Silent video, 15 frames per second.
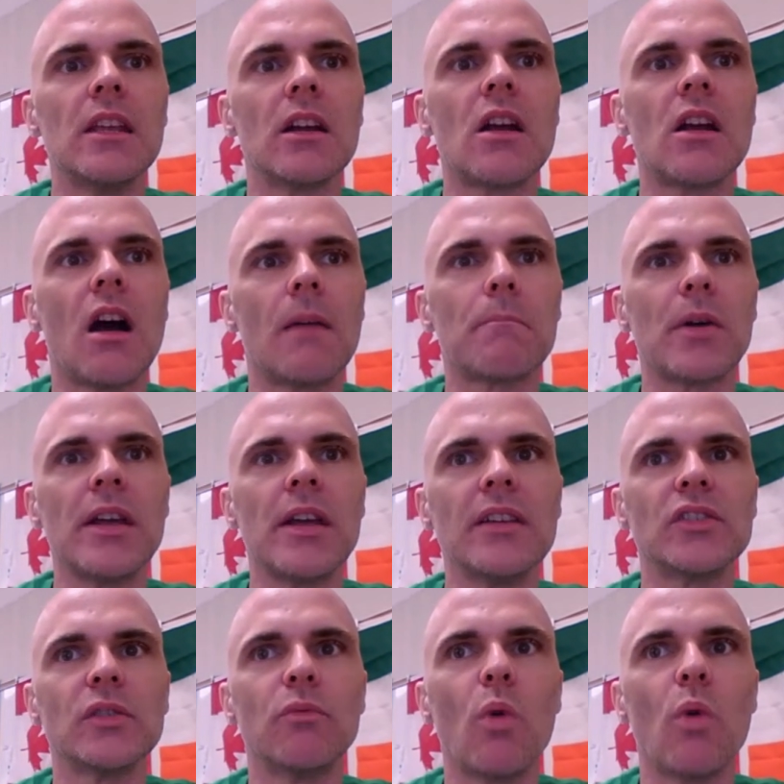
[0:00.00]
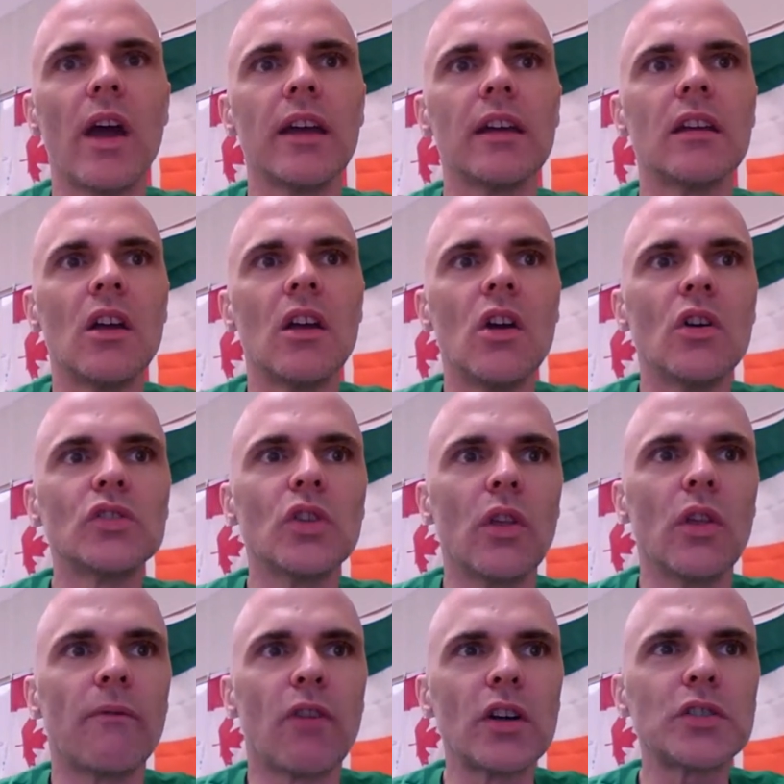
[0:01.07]
in a comprehensive way.
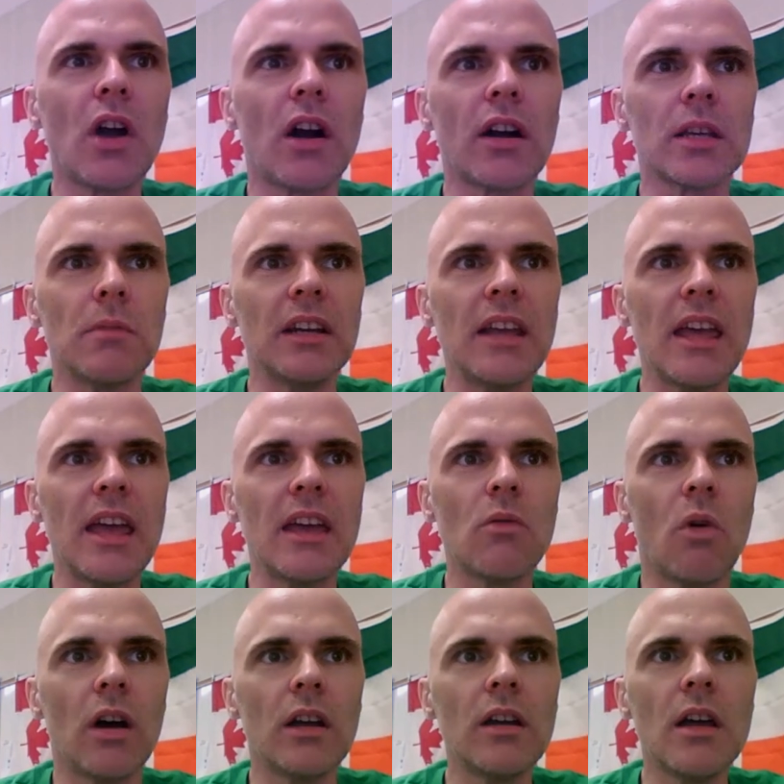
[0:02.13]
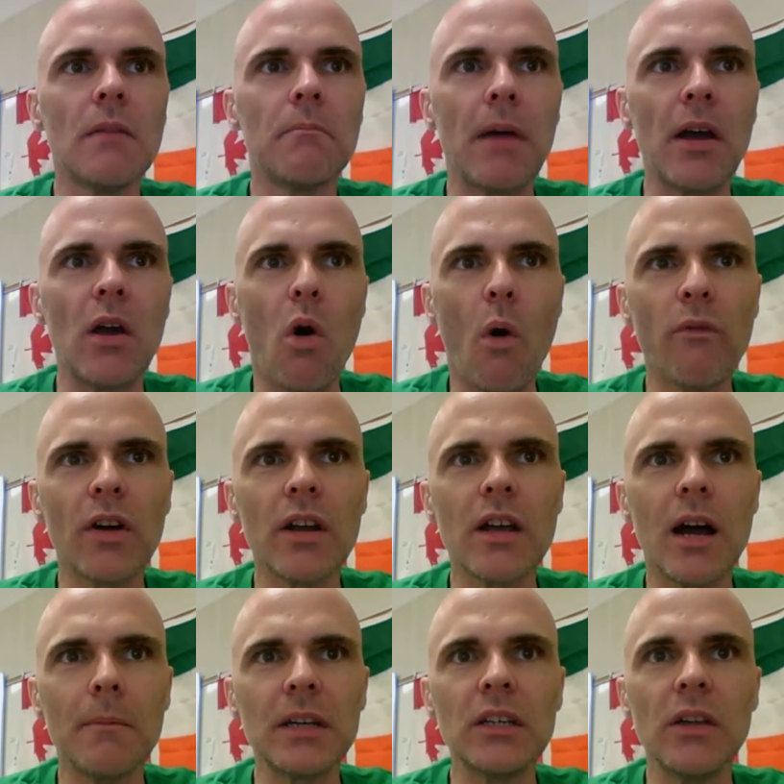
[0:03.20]
So the first argument, A1, by
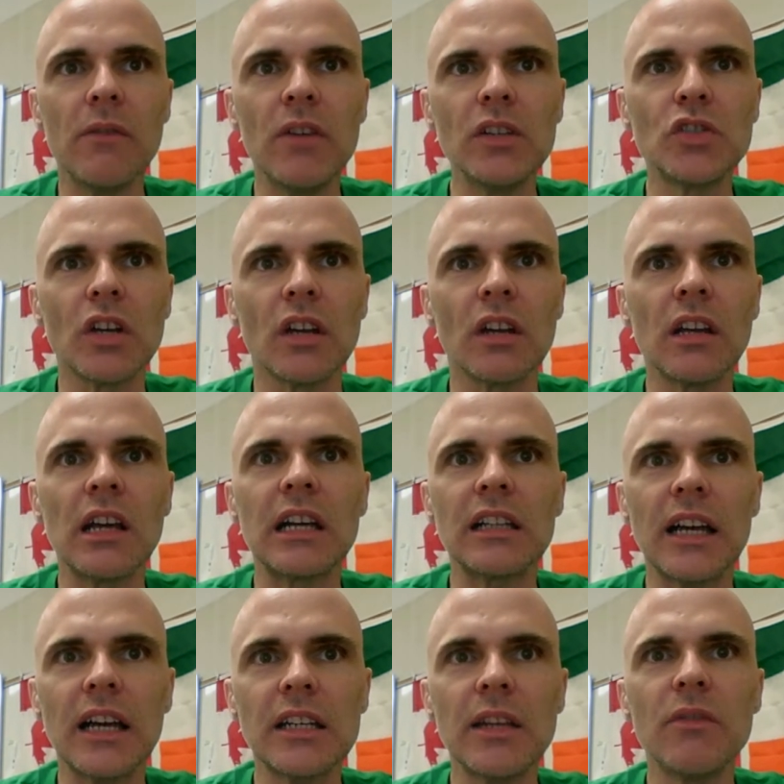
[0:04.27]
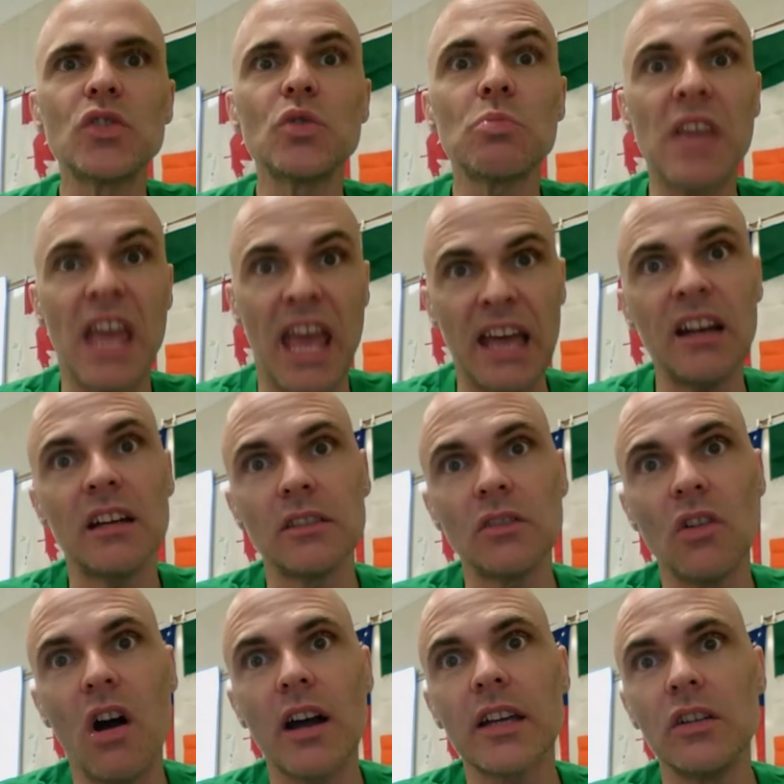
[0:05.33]
overcoming division, collectivism can
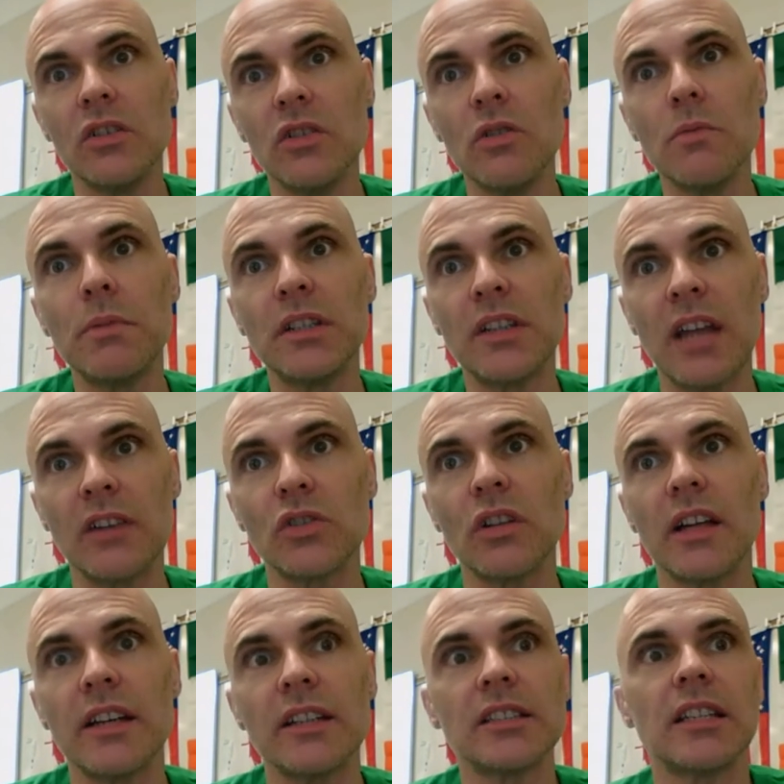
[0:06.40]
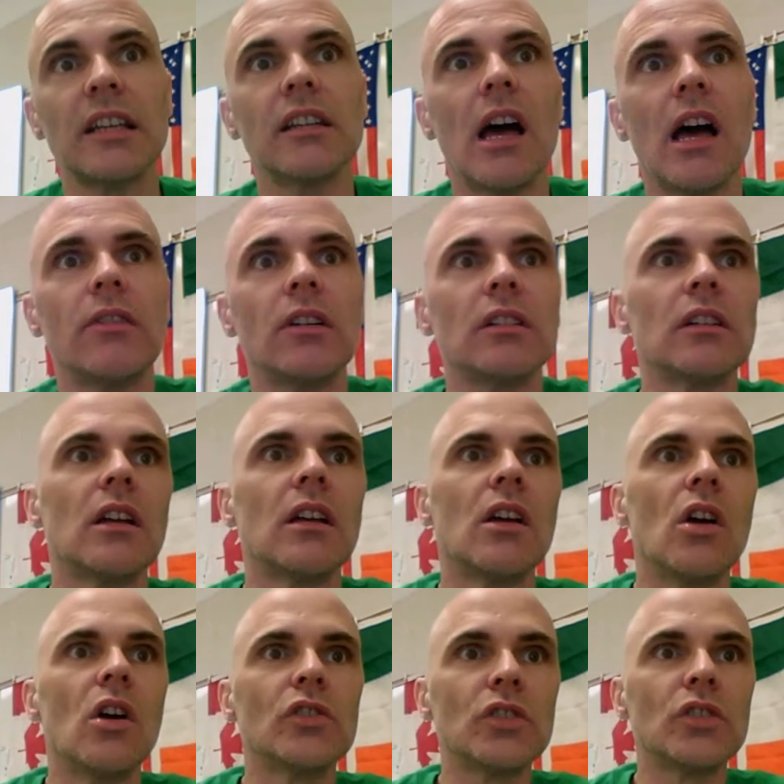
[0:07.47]
unlock a new potential at a state level.
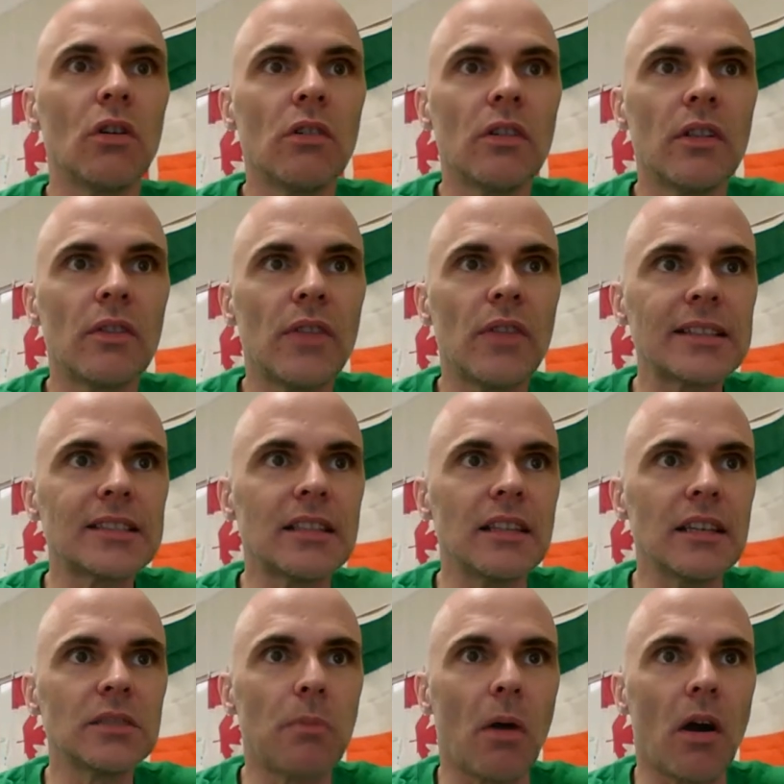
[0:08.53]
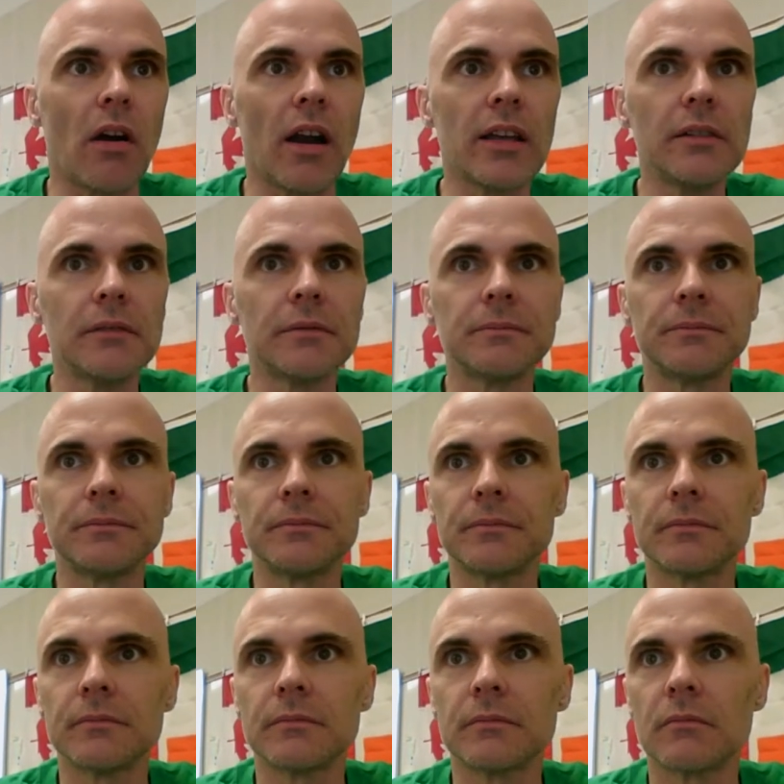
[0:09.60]
So that's this part, right?
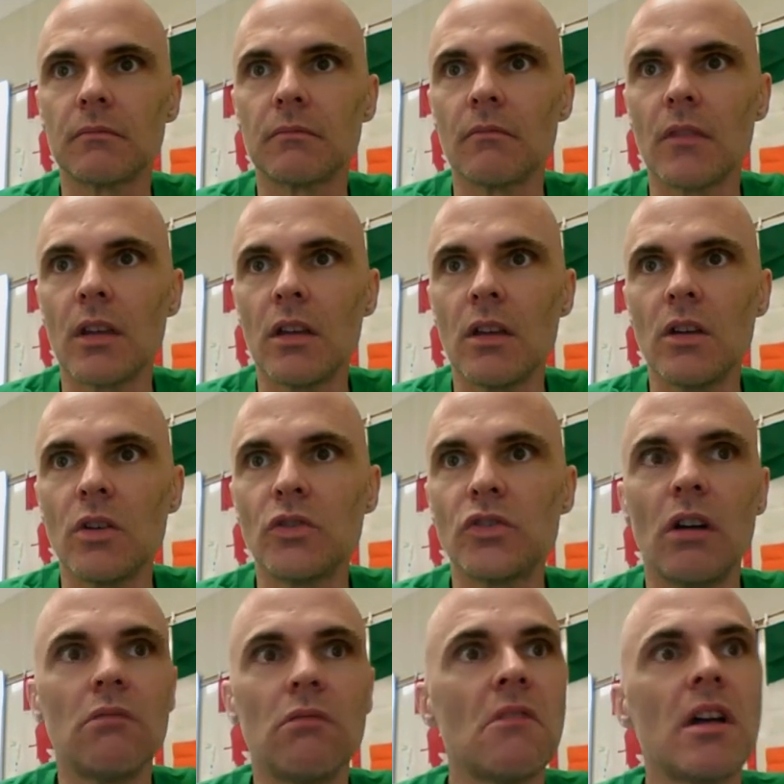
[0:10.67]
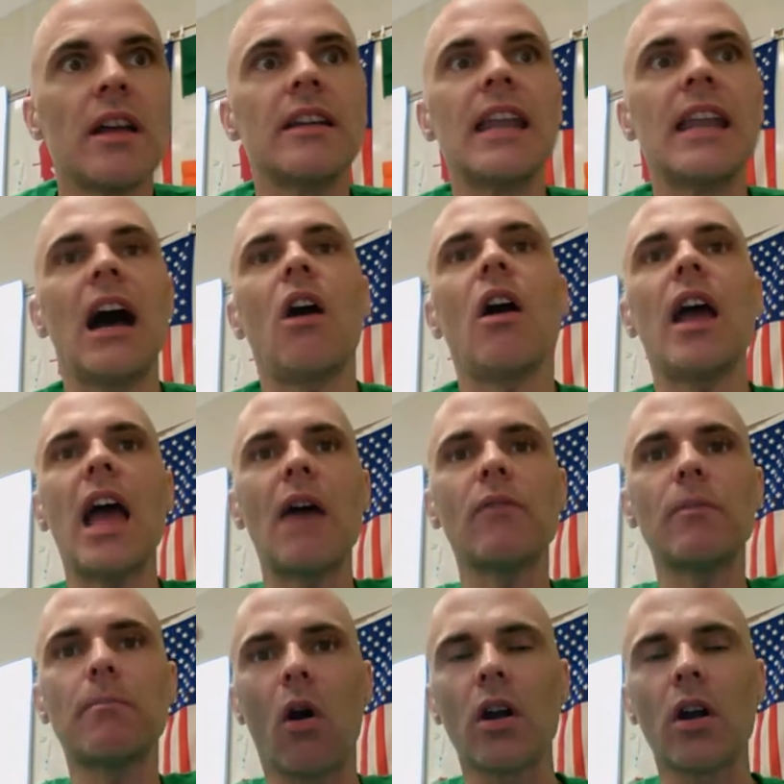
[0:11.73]
So now I have a